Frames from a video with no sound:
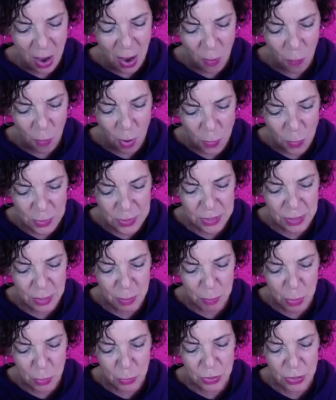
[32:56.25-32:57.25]
what was the
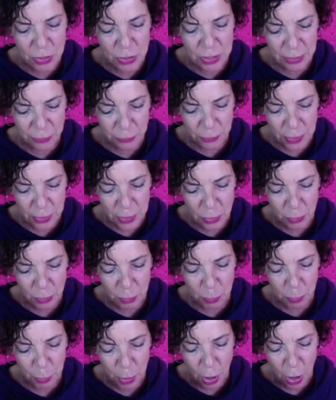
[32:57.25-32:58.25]
most
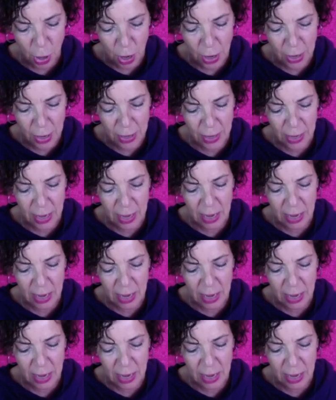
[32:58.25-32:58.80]
difficult part